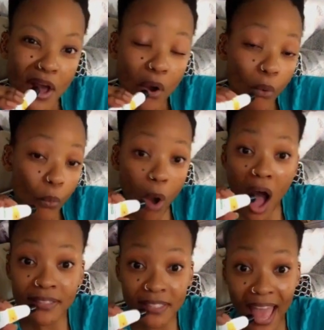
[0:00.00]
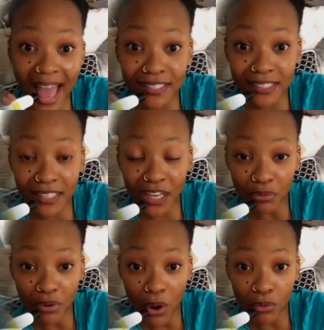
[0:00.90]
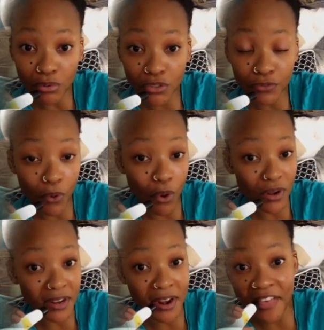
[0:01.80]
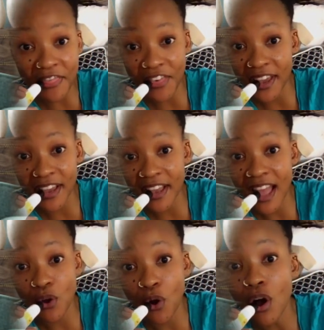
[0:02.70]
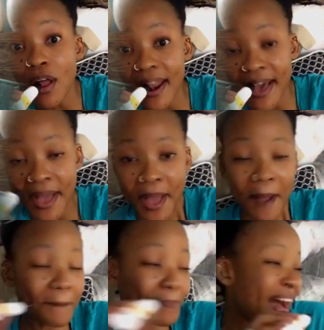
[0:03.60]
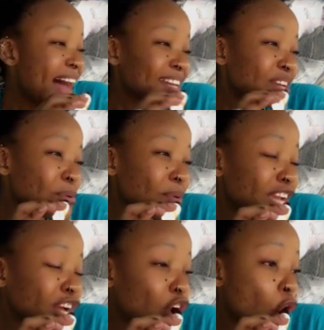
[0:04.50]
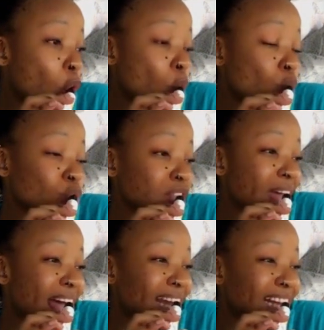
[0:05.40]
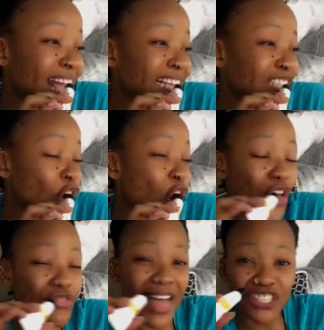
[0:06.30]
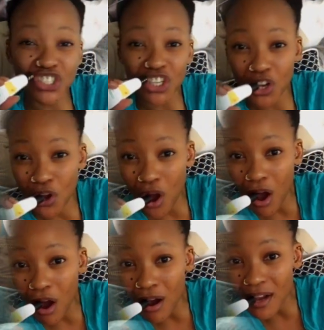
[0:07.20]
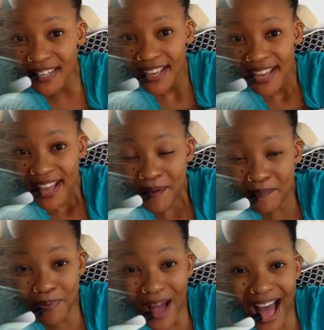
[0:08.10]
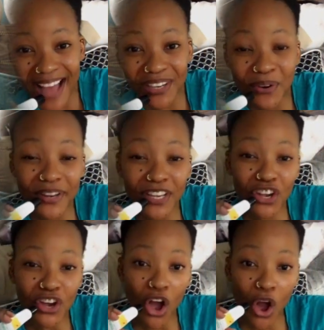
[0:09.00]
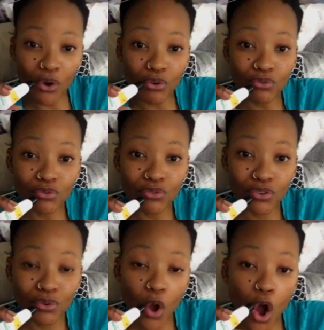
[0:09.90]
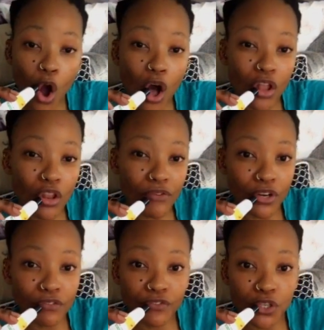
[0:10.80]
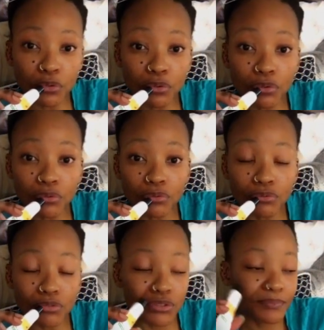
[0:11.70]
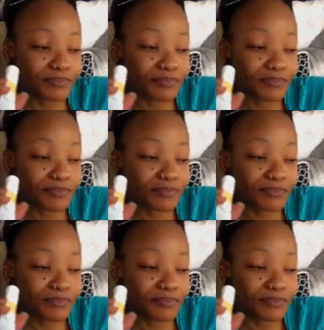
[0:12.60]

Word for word: Ones and zeros for nothing at all. Binary code, that is all that she got. Binary code were all of her views.